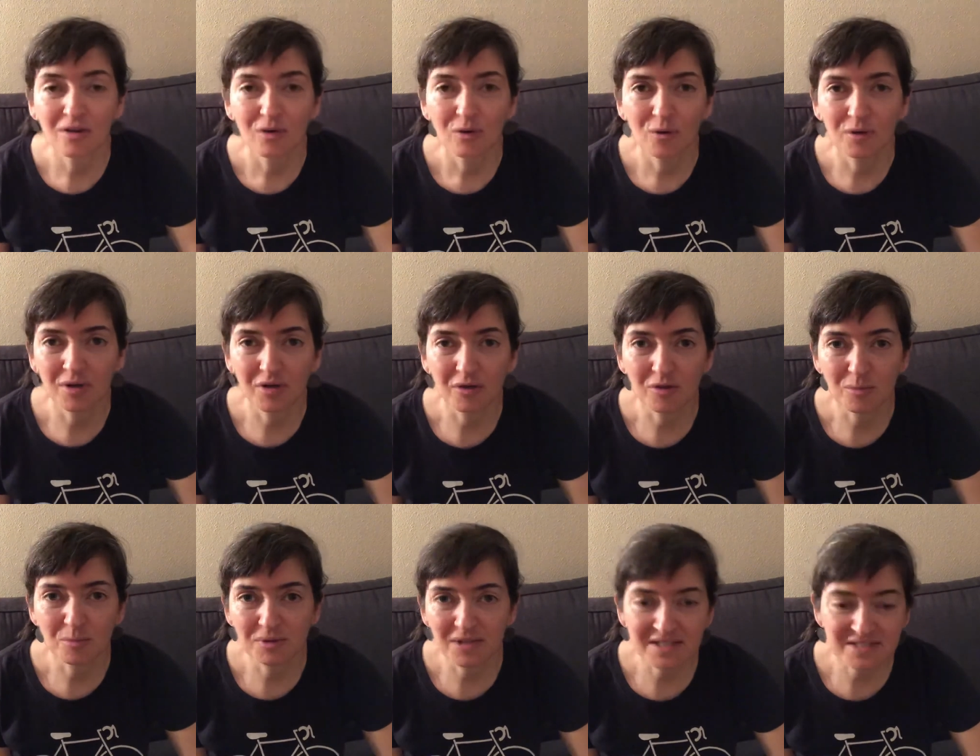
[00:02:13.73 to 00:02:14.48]
you know,
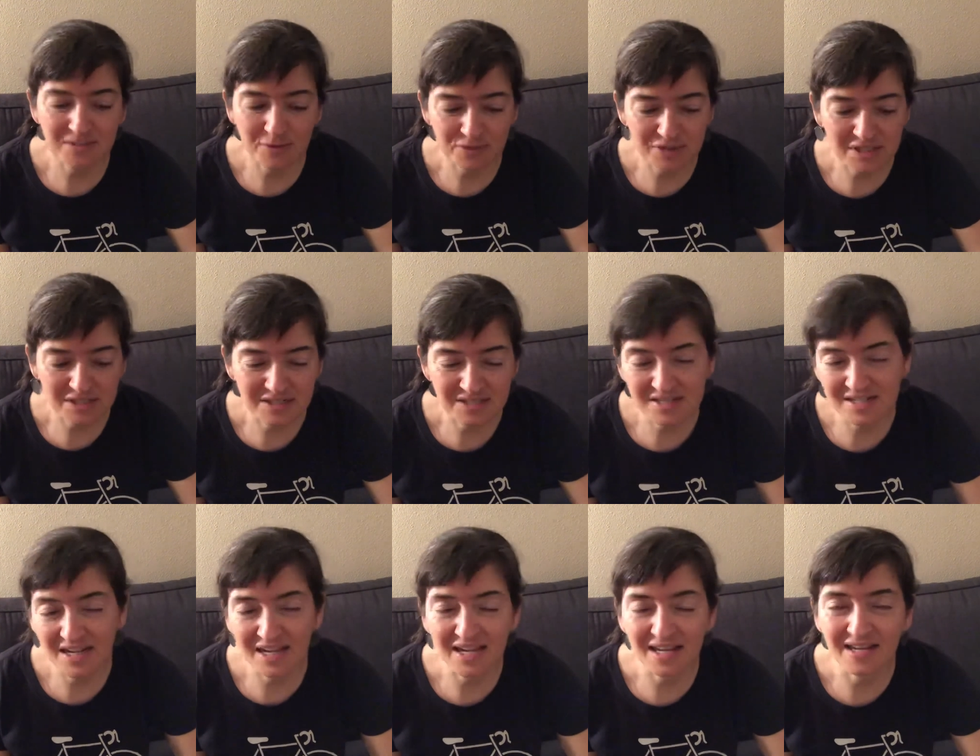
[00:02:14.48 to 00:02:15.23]
the place I was going to
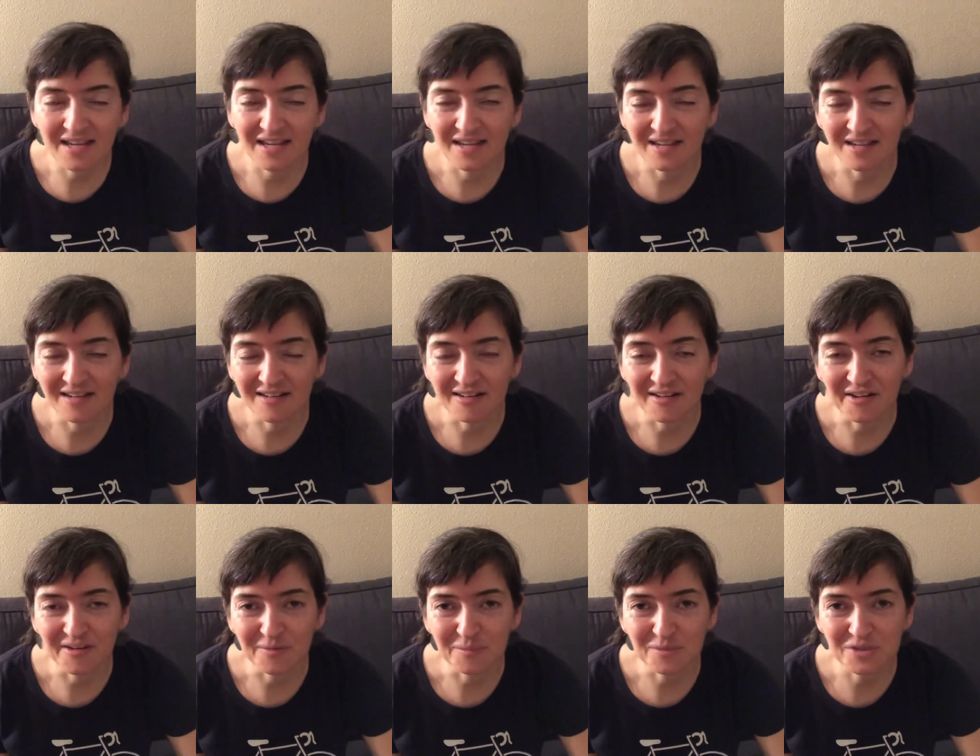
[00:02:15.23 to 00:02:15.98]
stay in
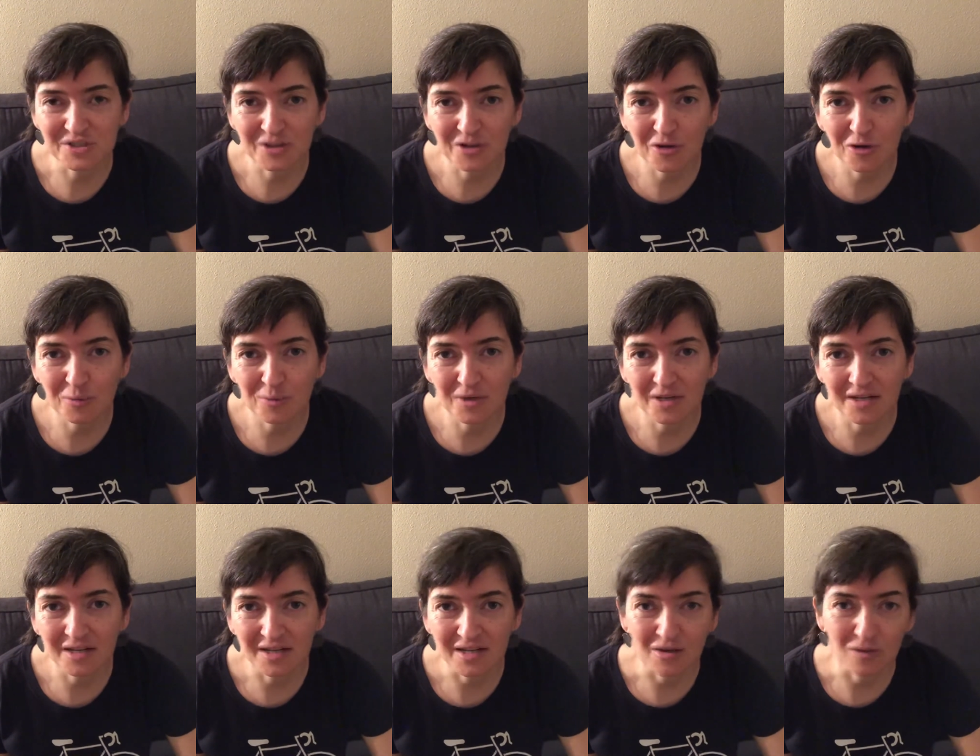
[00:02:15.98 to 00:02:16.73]
Tacoma
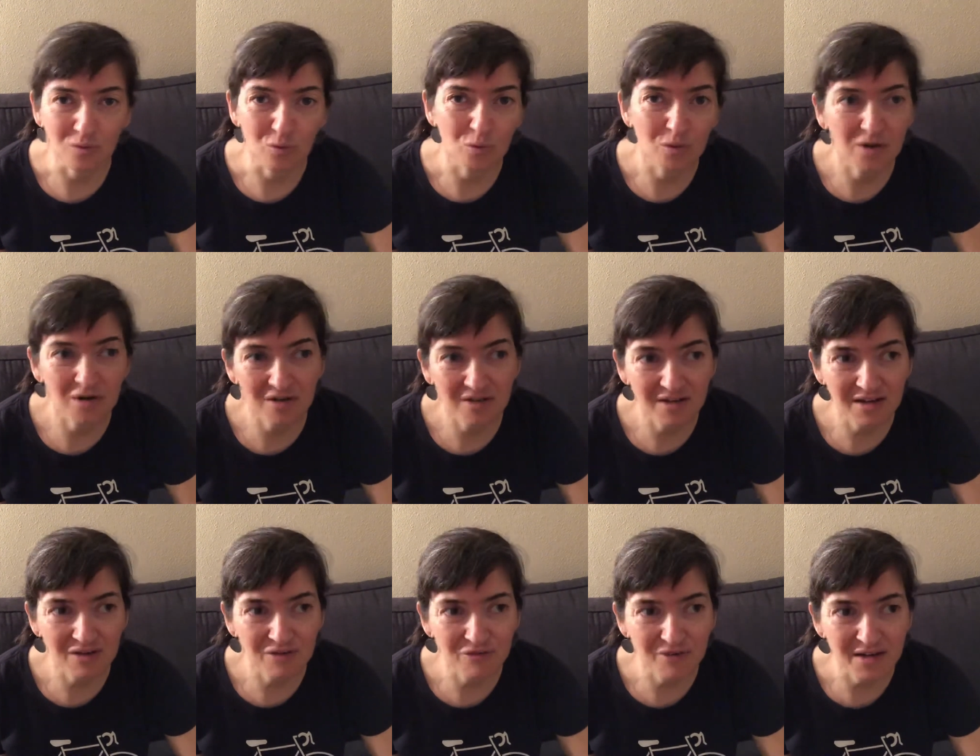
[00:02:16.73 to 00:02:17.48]
and where
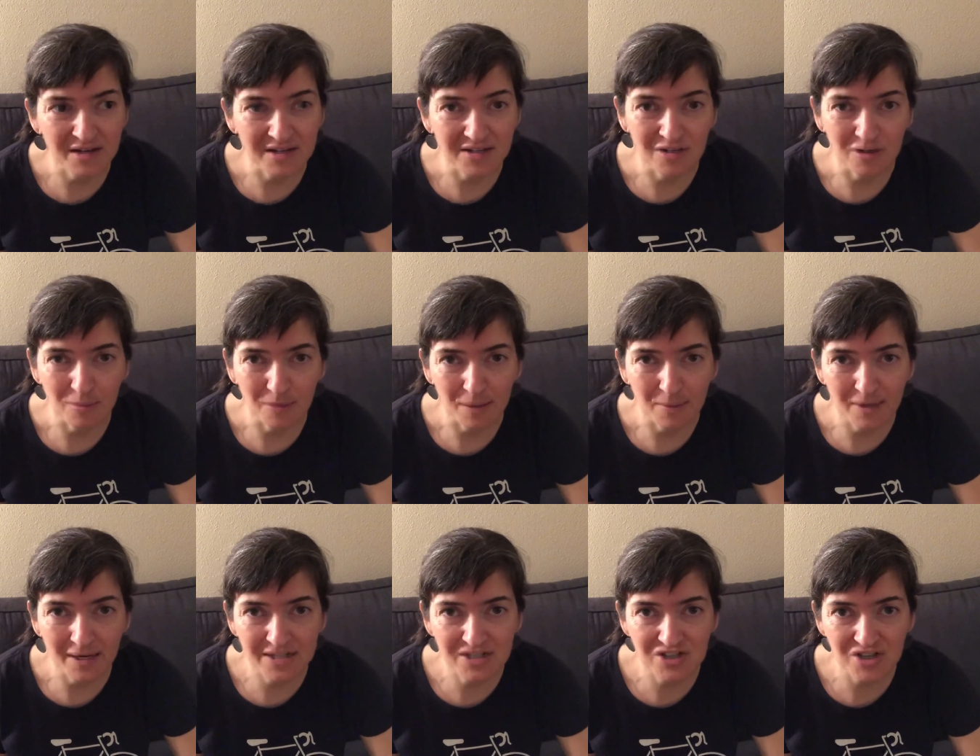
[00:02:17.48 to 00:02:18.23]
could I find a nearby
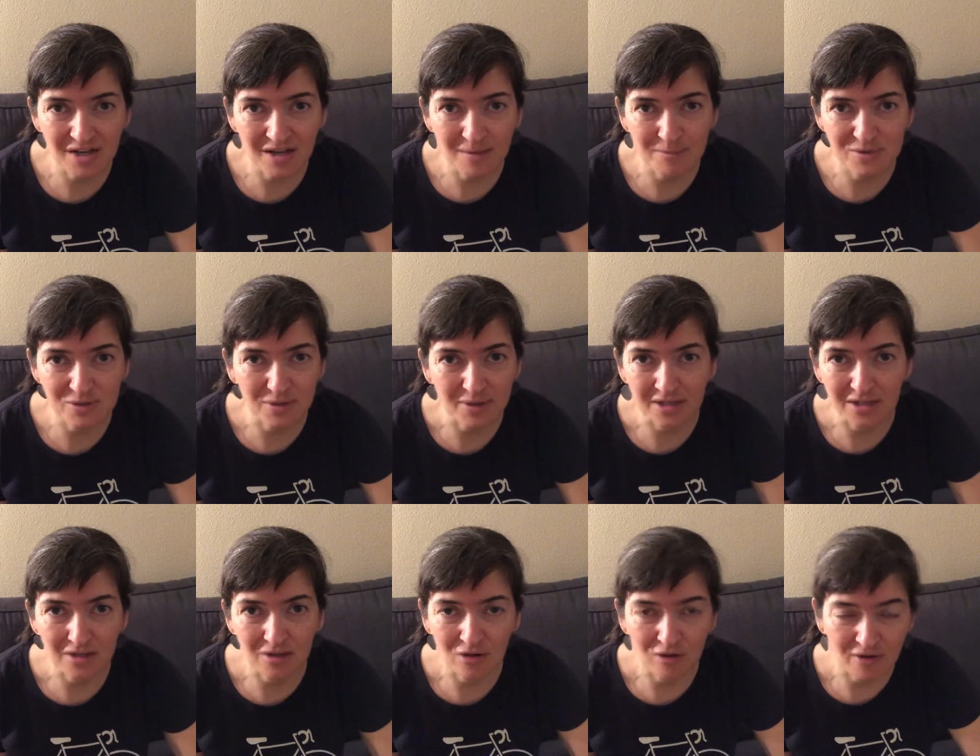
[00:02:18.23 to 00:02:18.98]
bike shop so I
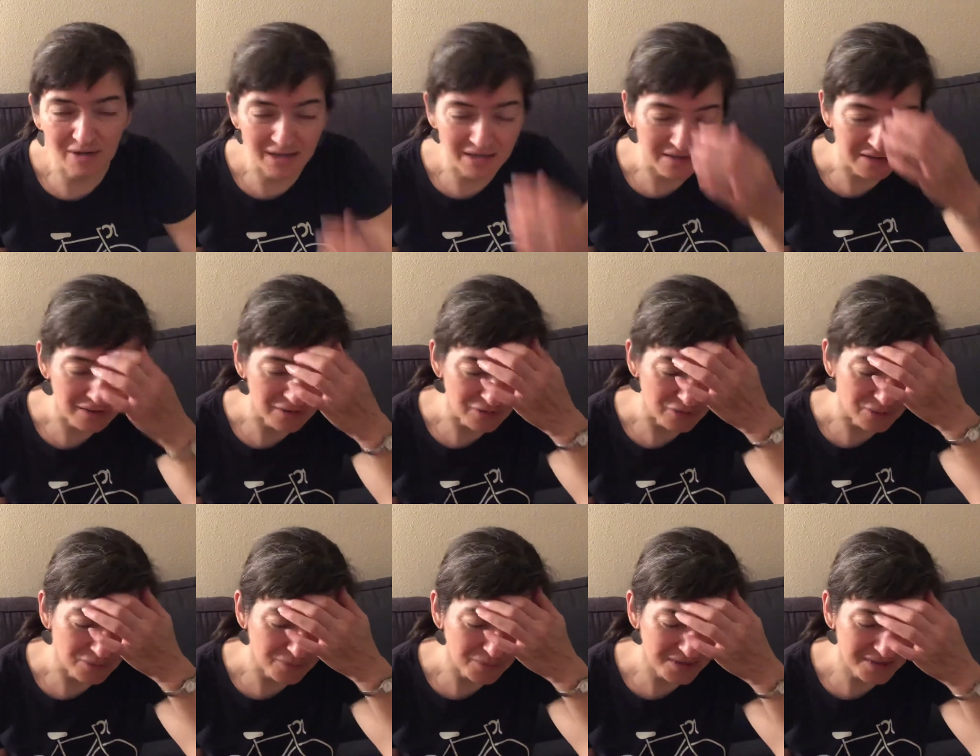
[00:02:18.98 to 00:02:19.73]
could go get
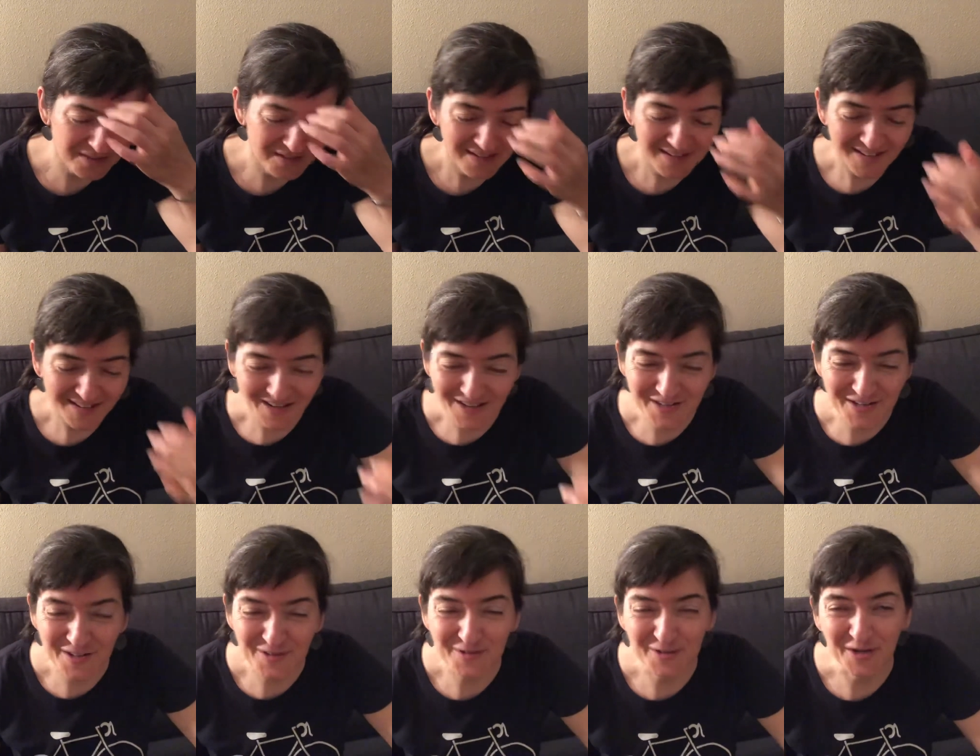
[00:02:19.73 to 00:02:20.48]
another
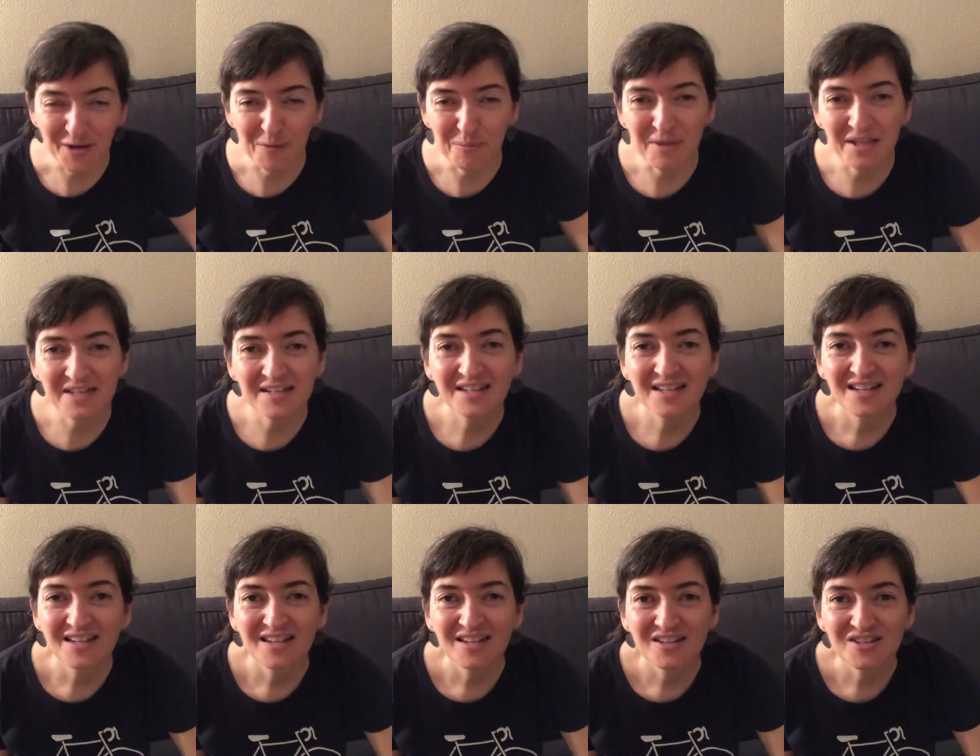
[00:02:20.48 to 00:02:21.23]
helmet.
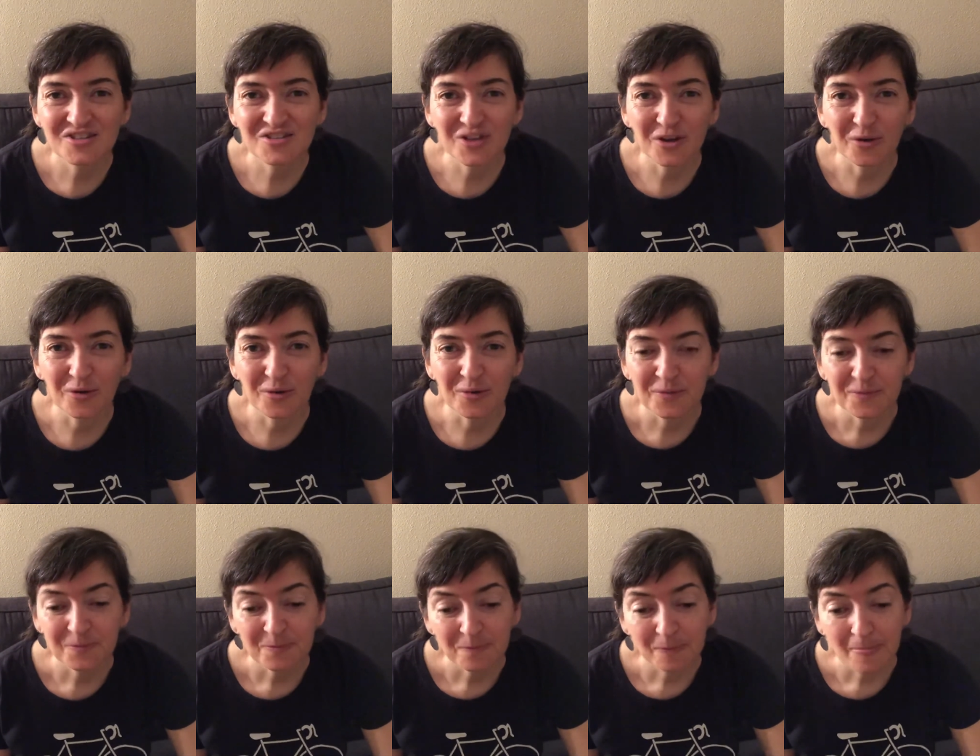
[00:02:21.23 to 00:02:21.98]
So
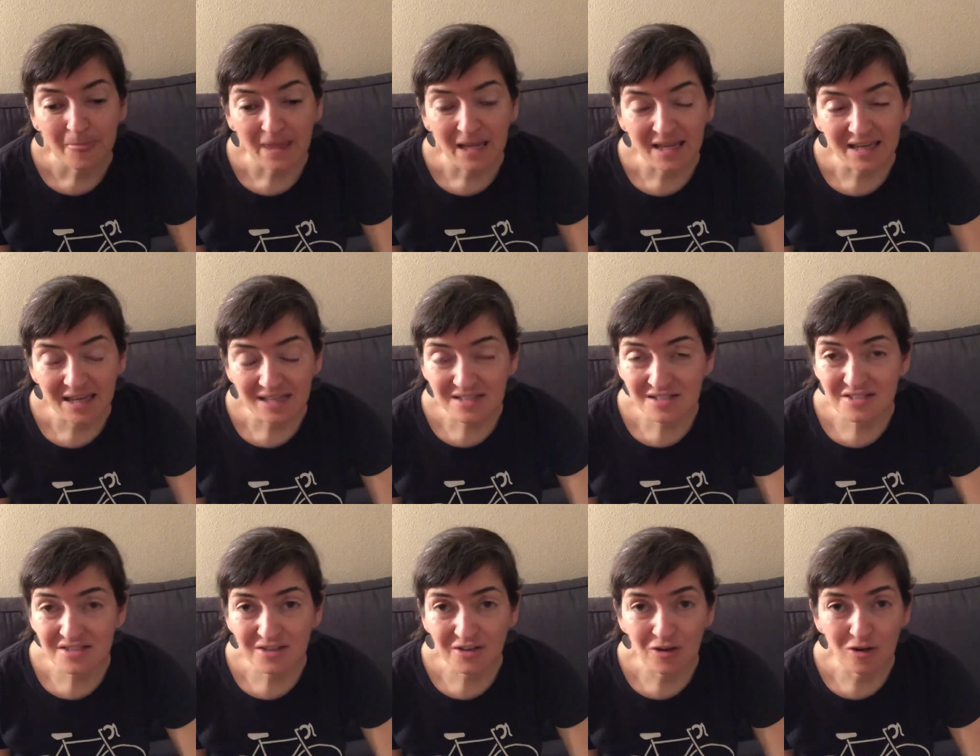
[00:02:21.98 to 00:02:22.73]
I get to
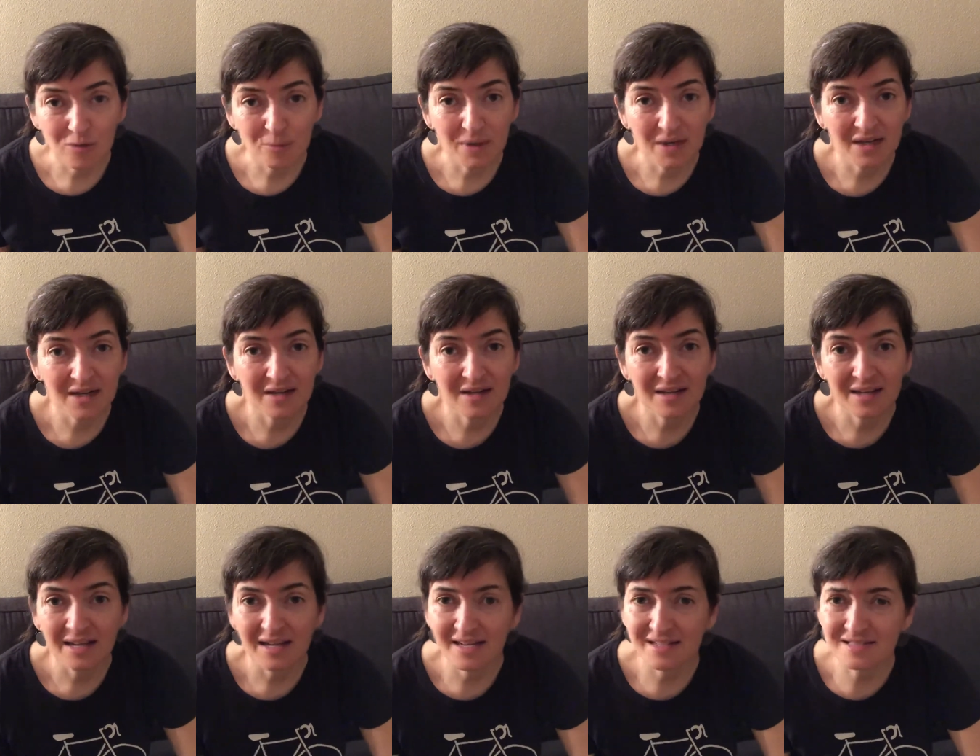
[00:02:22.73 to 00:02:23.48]
Tacoma.
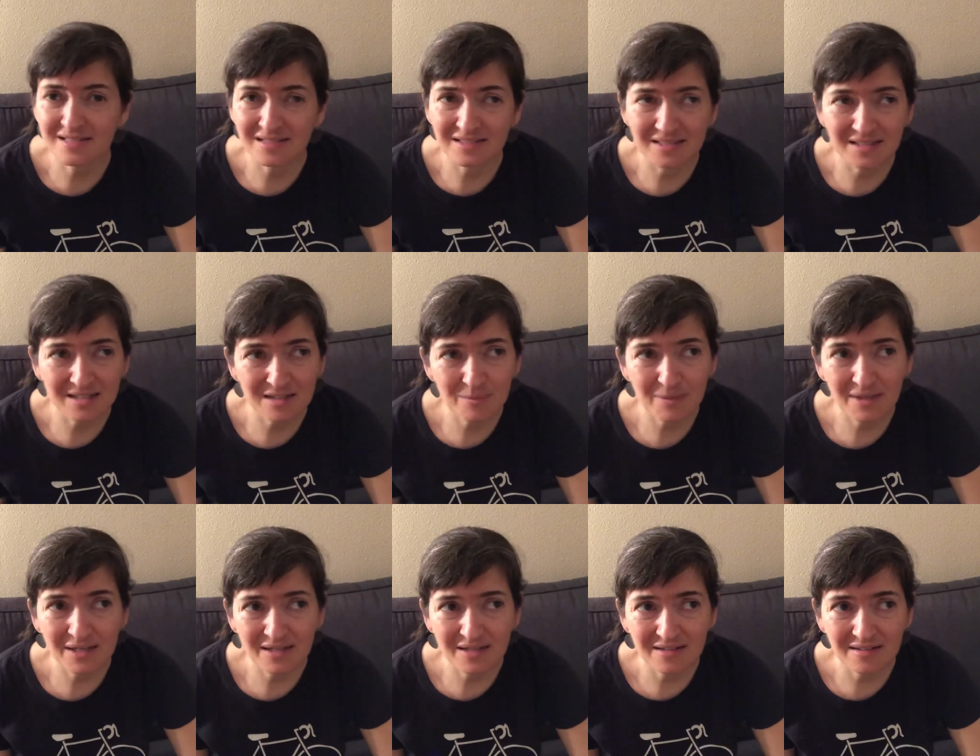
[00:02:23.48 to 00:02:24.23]
It's a little
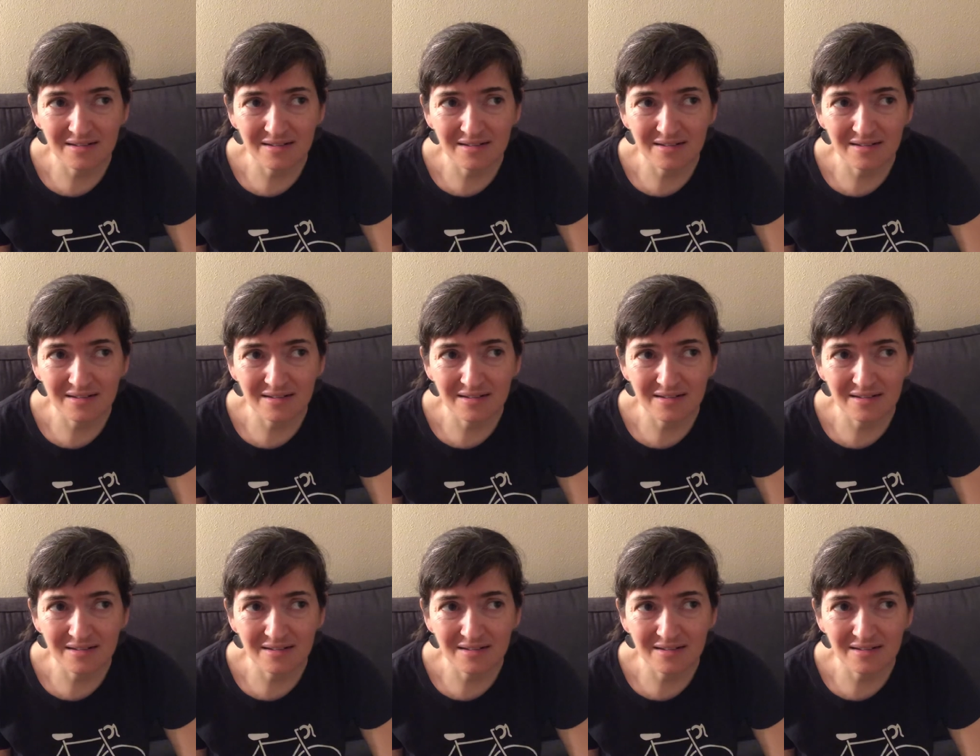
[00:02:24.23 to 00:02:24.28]
bit